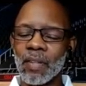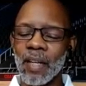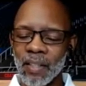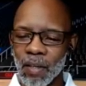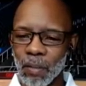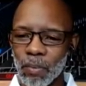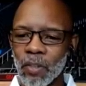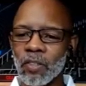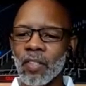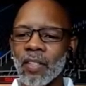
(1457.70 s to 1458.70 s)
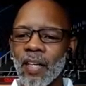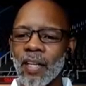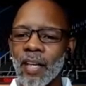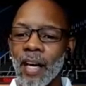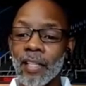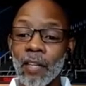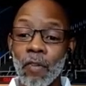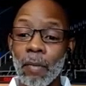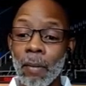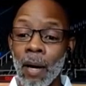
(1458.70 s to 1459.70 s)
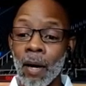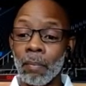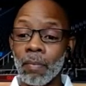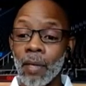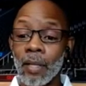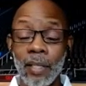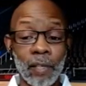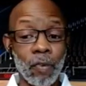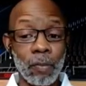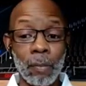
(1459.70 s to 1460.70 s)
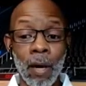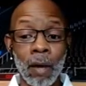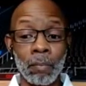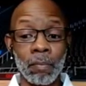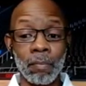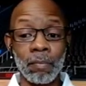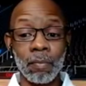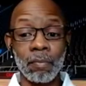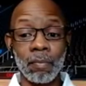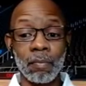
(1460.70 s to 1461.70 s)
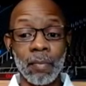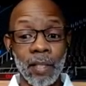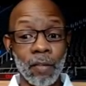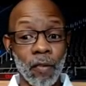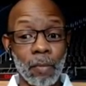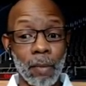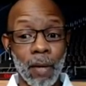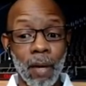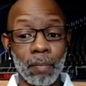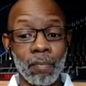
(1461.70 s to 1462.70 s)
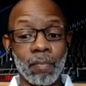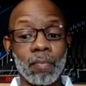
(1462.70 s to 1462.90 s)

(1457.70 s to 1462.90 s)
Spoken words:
thank you. I appreciate it. I get that from my mom. Get that from my mom. Get that from my mom.